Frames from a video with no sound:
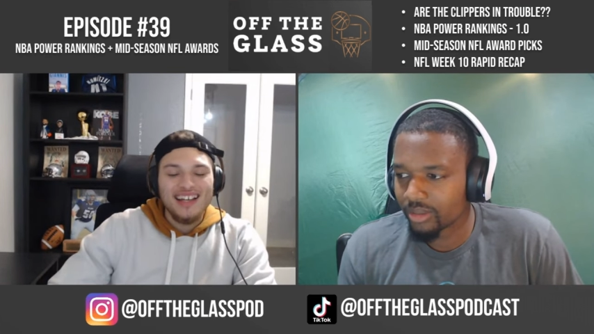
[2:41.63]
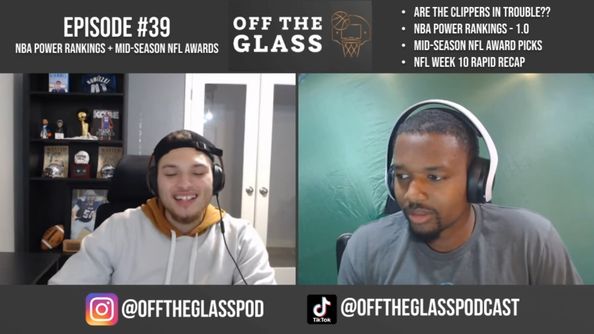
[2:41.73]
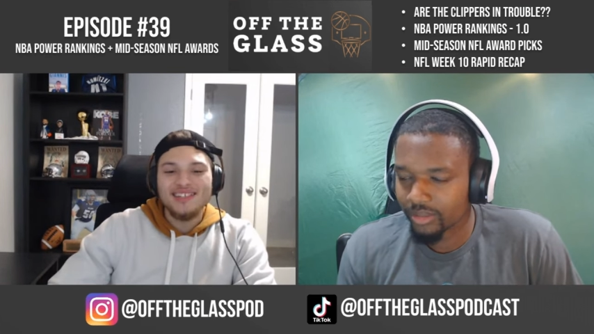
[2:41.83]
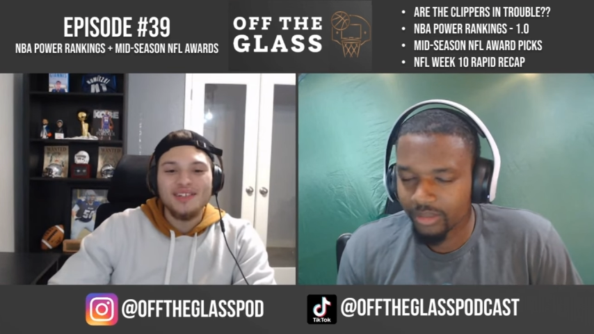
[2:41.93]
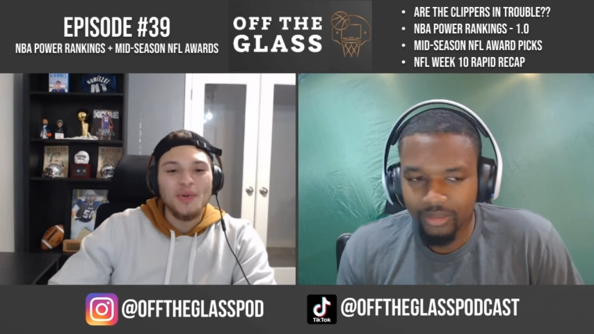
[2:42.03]

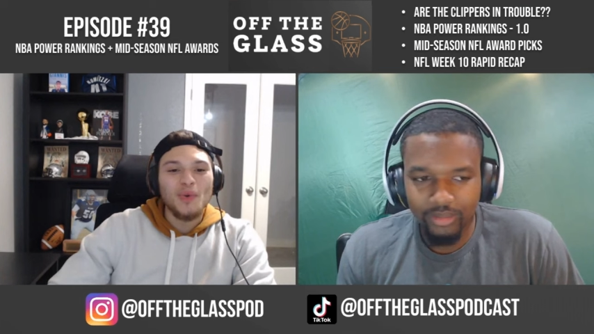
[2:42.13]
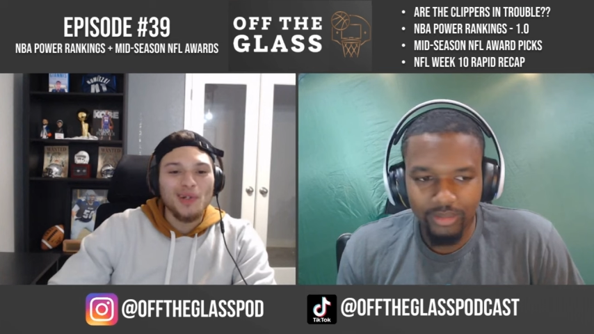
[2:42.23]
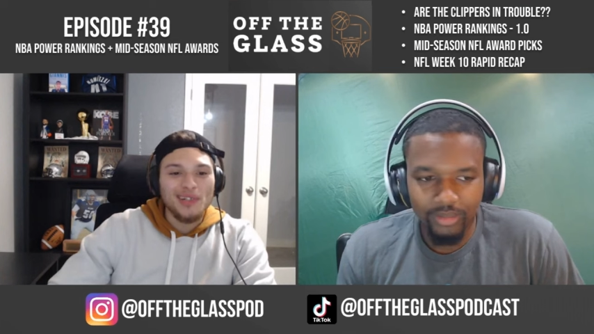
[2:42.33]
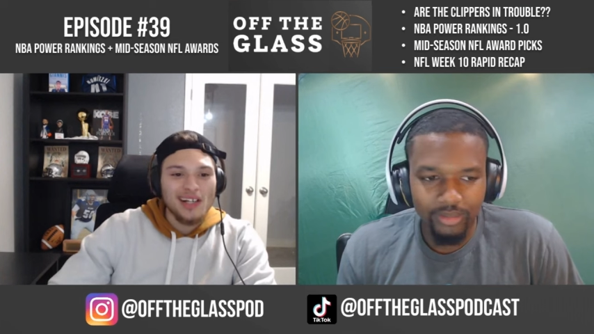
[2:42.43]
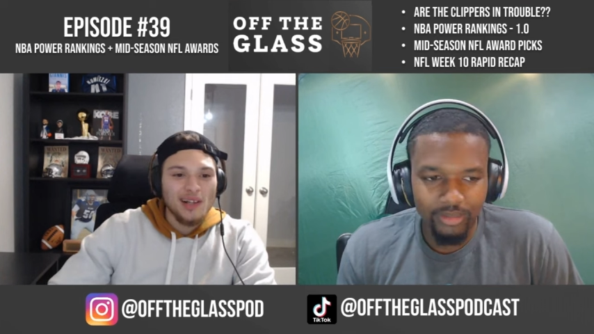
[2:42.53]
Speaker 1: it's still
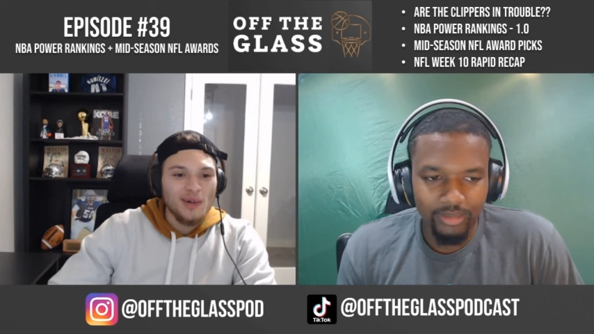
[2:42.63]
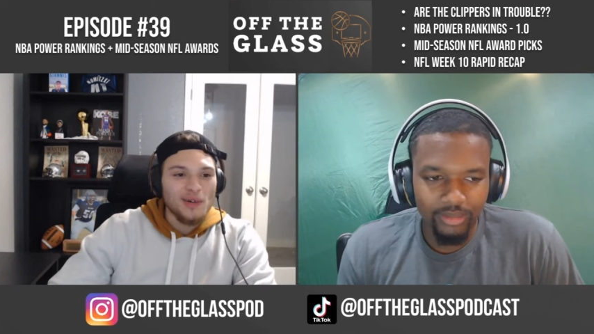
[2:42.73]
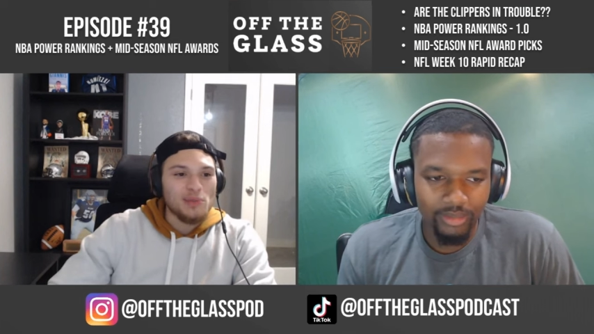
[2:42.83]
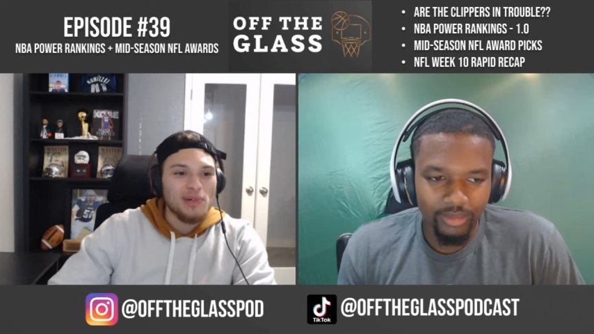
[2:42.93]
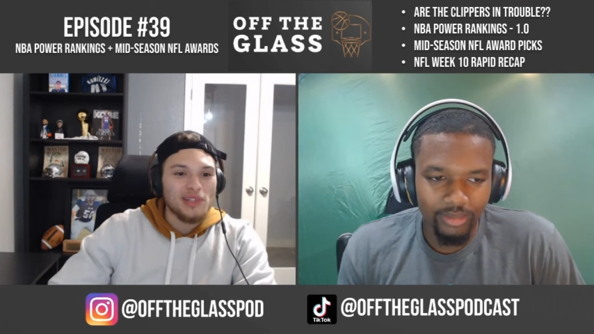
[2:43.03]
weird to click on
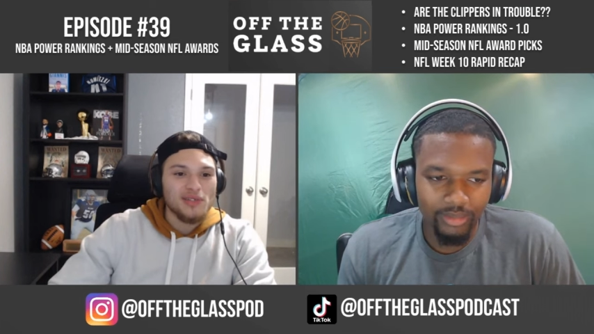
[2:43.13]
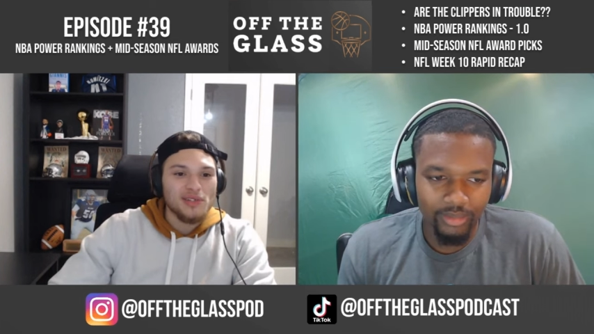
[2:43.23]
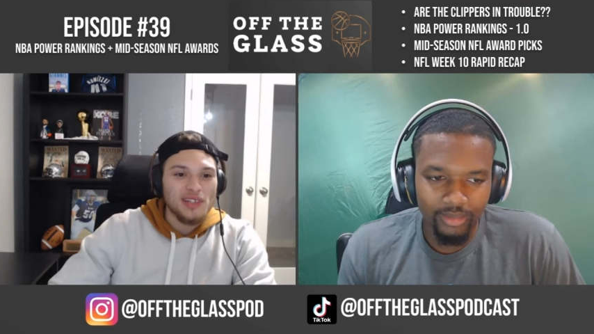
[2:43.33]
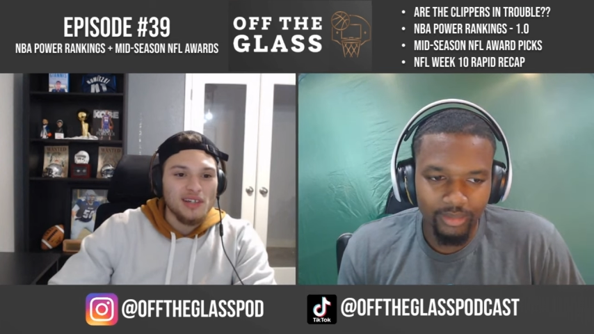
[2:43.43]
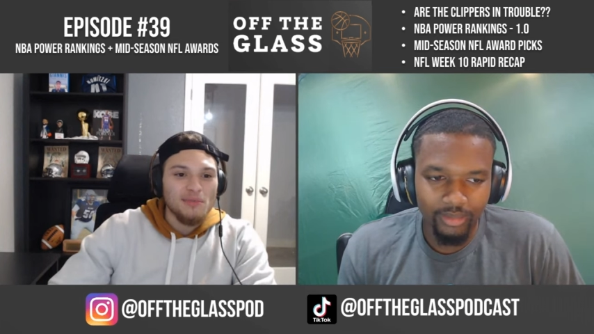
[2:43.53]
his picture
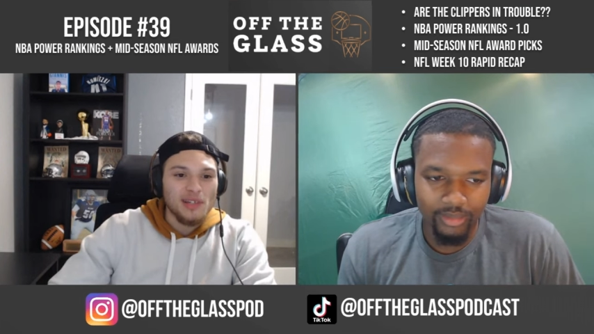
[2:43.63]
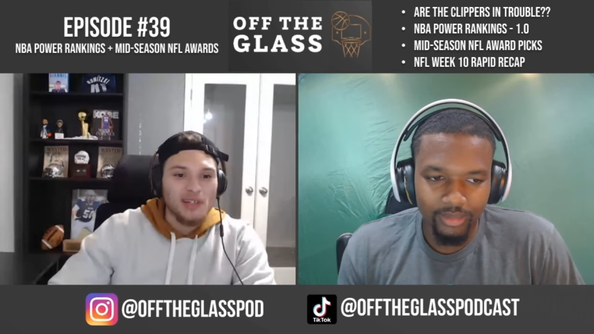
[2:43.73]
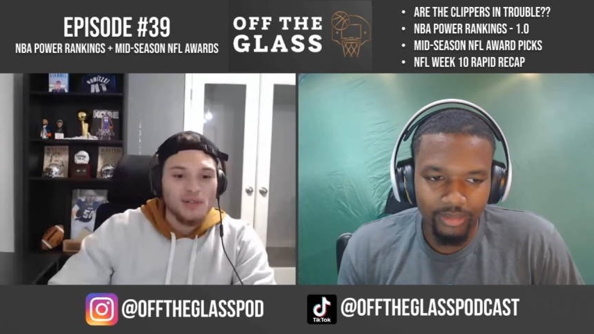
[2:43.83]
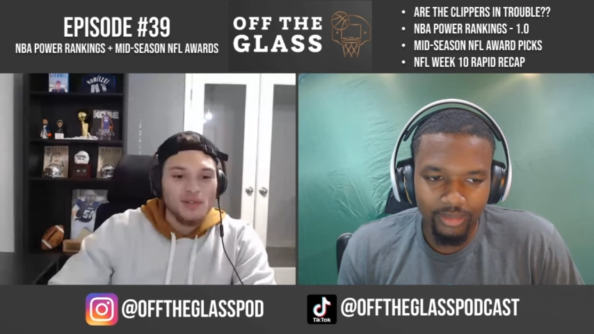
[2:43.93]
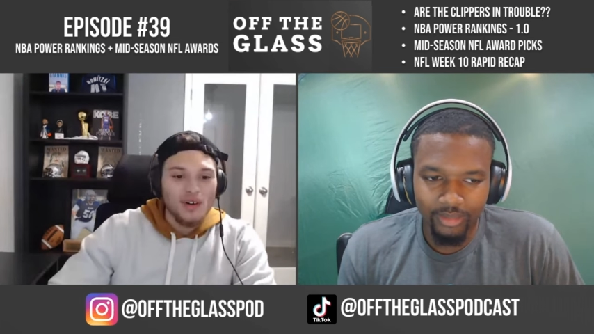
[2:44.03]
and see him
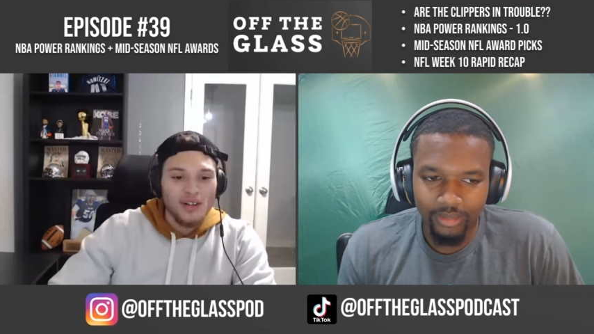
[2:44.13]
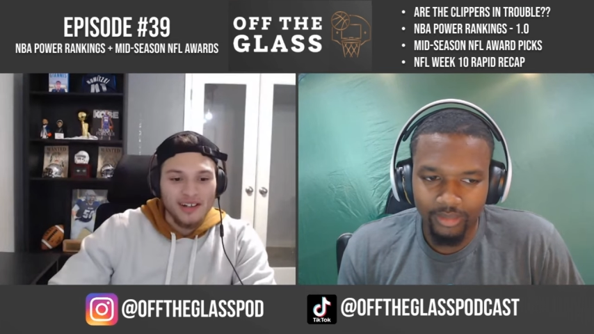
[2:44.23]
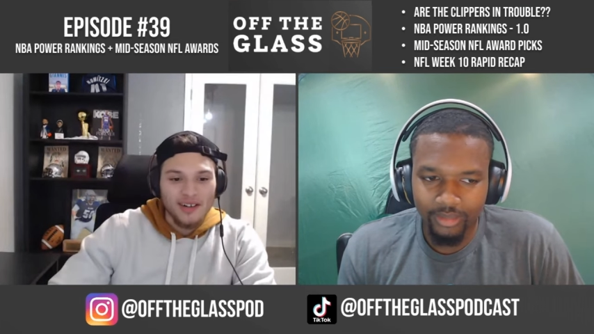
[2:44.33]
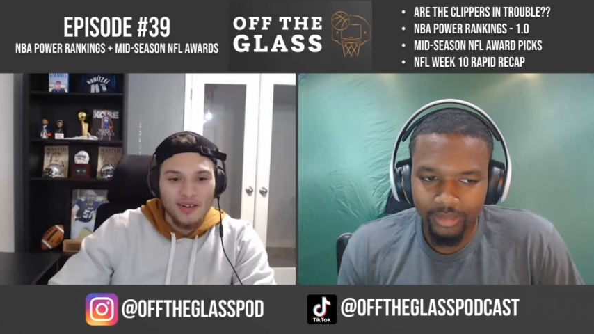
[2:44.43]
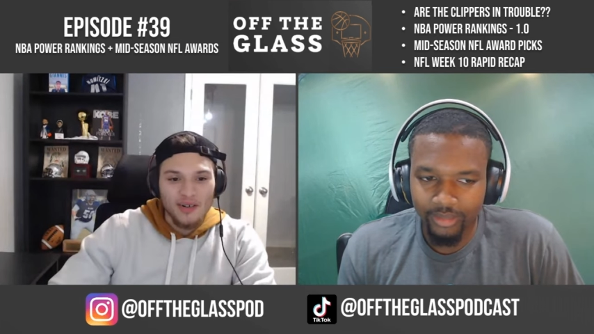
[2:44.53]
being a, a,
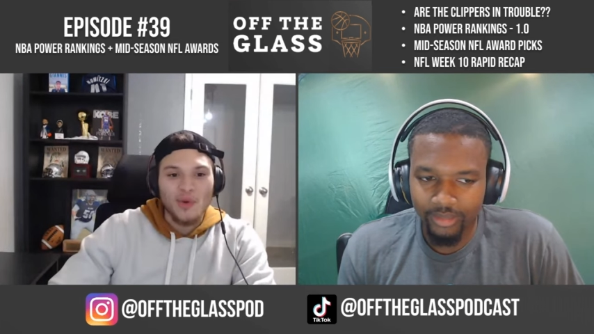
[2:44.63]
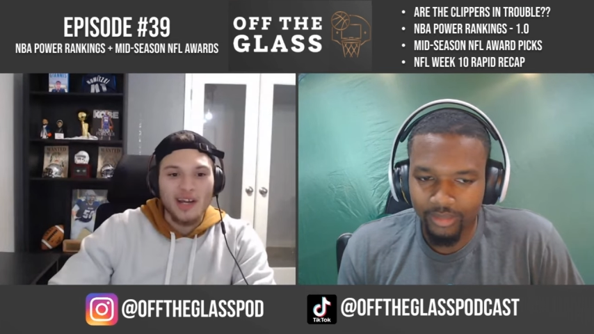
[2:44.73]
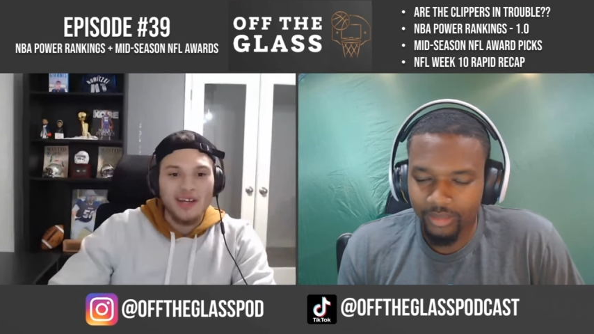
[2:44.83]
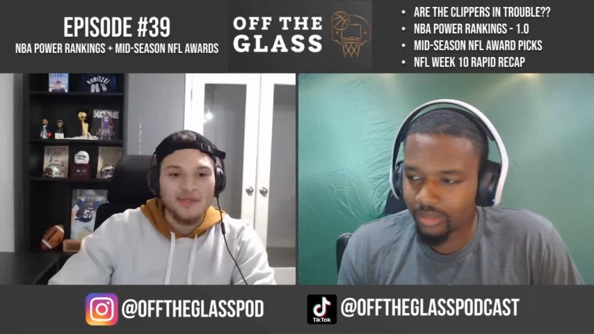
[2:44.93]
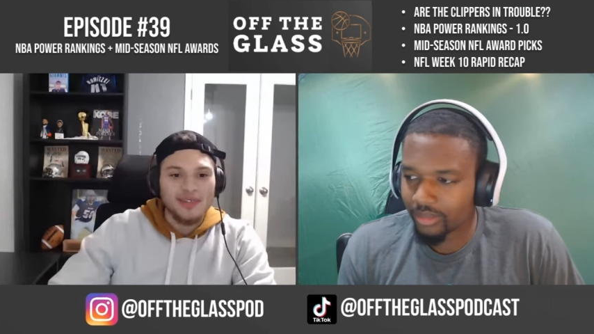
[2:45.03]
a
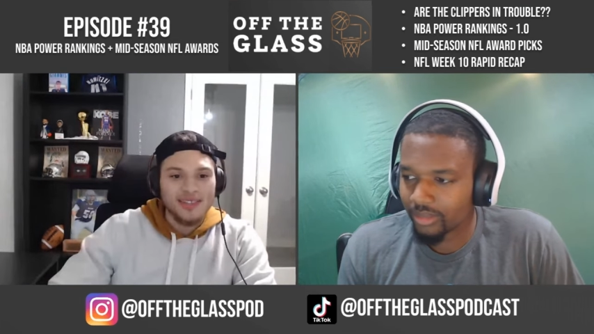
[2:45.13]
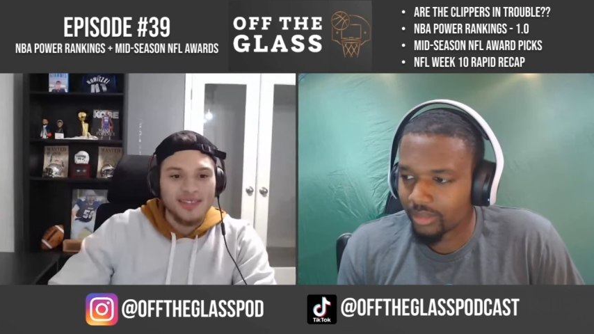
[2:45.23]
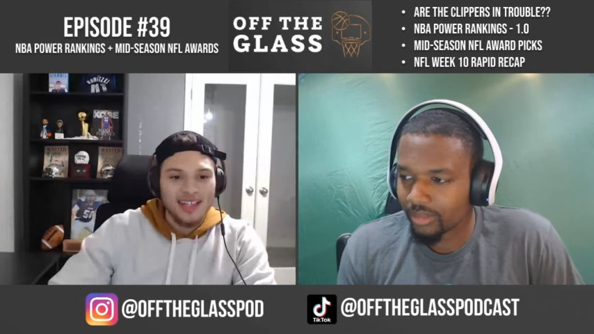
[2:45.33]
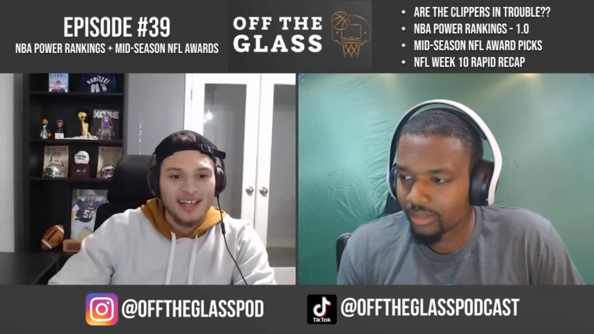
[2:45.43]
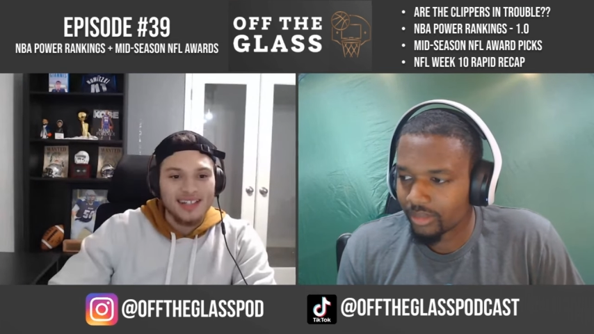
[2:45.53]
Raven.
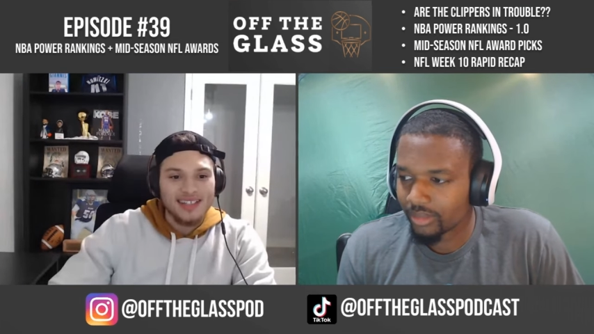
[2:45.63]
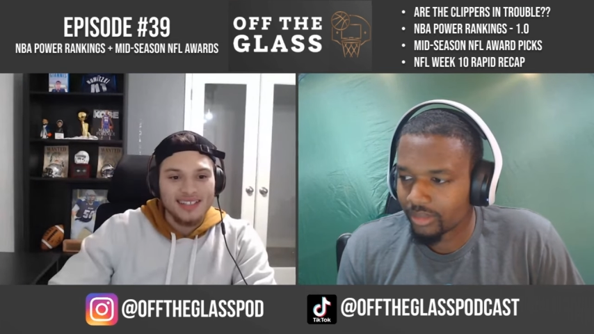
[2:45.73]
Like